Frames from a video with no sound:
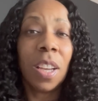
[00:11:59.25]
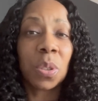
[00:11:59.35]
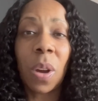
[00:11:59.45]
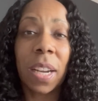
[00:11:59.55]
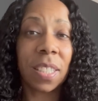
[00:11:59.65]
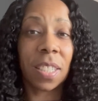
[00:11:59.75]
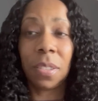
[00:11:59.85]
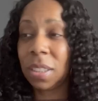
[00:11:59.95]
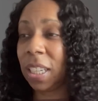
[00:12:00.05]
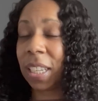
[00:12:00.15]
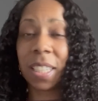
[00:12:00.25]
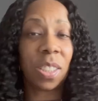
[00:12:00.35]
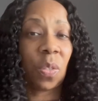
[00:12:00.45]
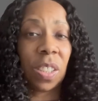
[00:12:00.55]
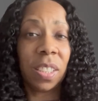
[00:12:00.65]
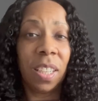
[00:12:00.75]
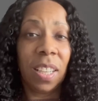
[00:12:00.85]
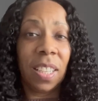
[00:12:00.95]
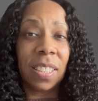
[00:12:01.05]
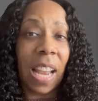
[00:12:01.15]
trying to sell tickets for
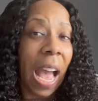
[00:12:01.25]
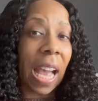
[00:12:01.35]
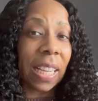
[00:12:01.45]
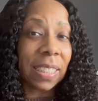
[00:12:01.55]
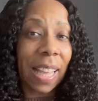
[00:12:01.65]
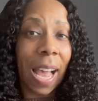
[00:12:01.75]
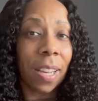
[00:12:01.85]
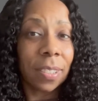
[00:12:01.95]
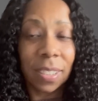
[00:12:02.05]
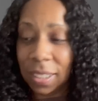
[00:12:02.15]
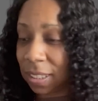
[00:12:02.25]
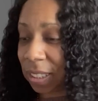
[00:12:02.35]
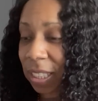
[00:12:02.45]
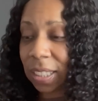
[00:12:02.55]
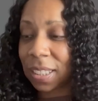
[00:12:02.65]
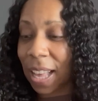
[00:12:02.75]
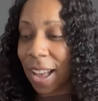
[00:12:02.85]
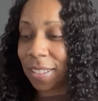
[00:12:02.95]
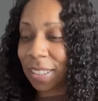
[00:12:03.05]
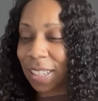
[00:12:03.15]
9000 and
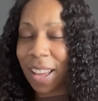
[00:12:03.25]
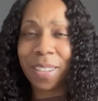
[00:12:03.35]
6000